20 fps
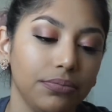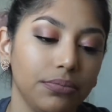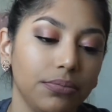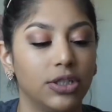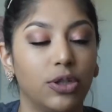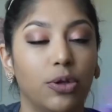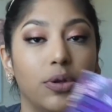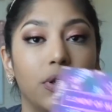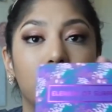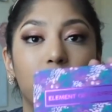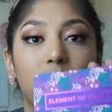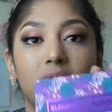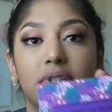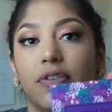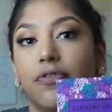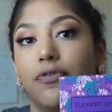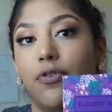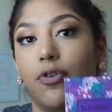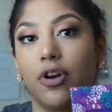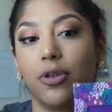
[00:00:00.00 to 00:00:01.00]
So this was
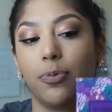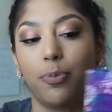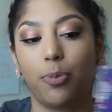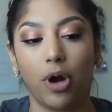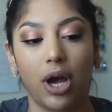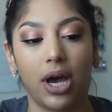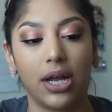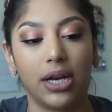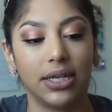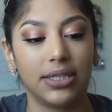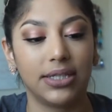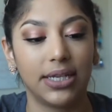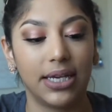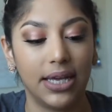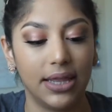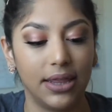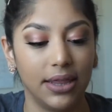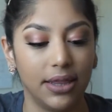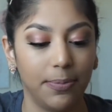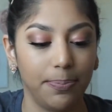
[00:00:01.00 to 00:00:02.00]
the fourth product
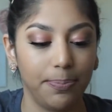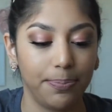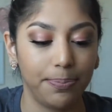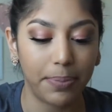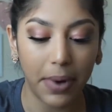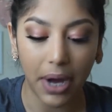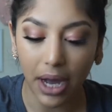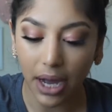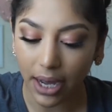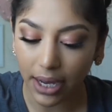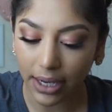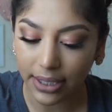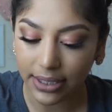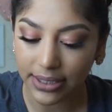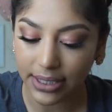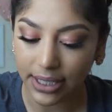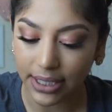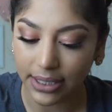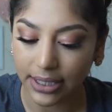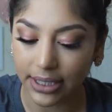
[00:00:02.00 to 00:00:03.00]
in the
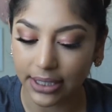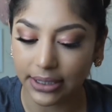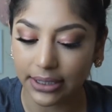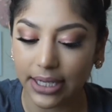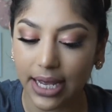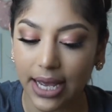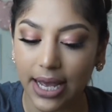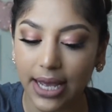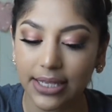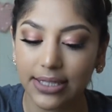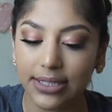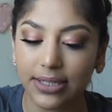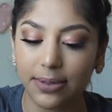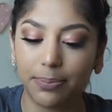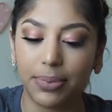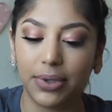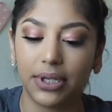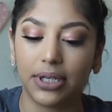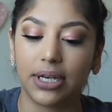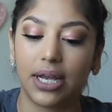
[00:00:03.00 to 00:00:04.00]
box, and then last
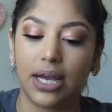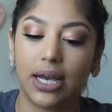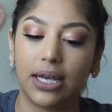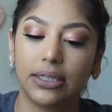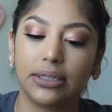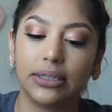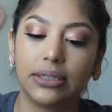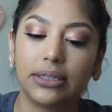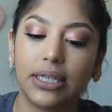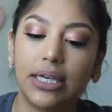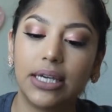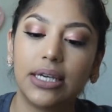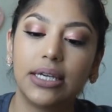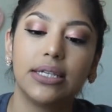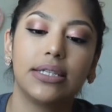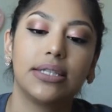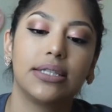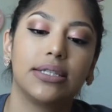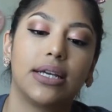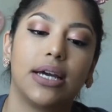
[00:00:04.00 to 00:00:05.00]
but not
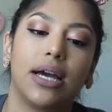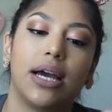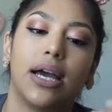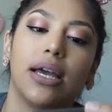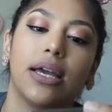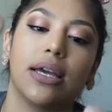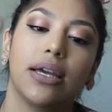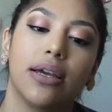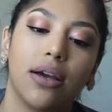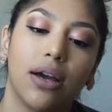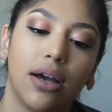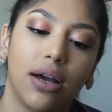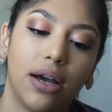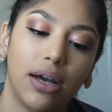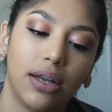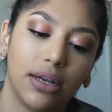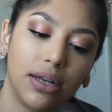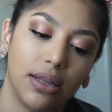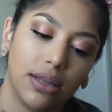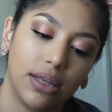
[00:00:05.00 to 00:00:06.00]
least, I
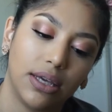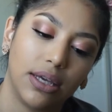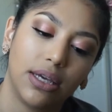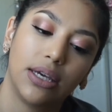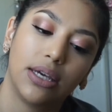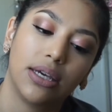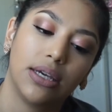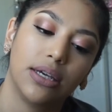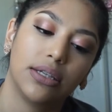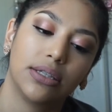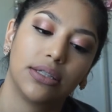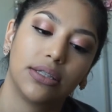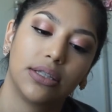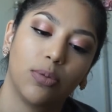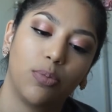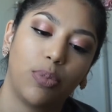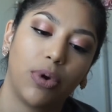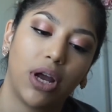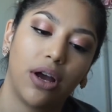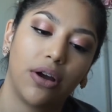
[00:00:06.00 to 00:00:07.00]
got
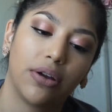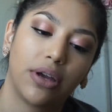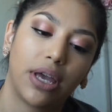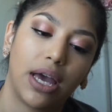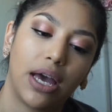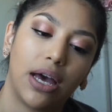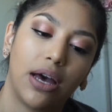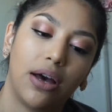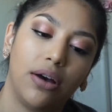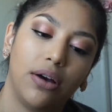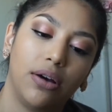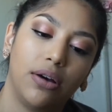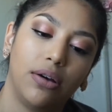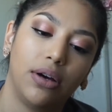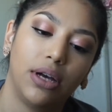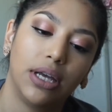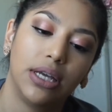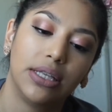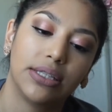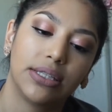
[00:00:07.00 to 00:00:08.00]
the Brow
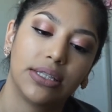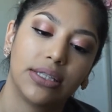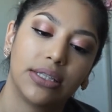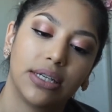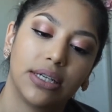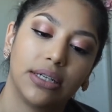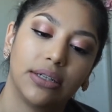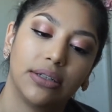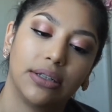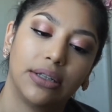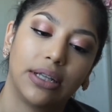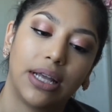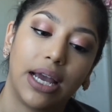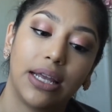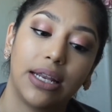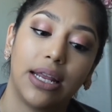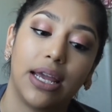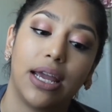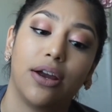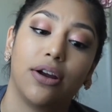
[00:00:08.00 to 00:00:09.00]
Gal Instant
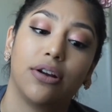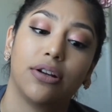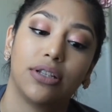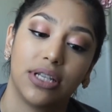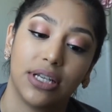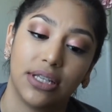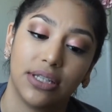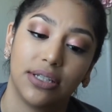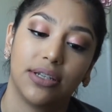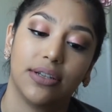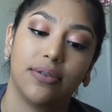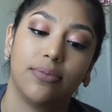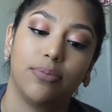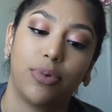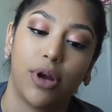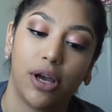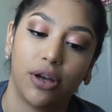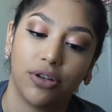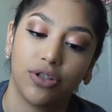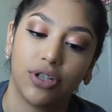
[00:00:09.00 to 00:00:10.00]
Light Hair Tinted
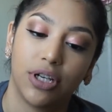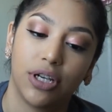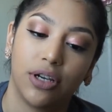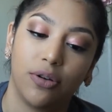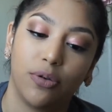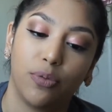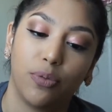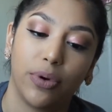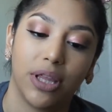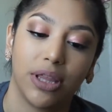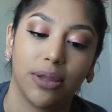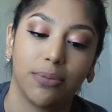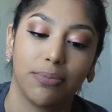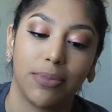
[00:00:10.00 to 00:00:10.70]
Brow Gel with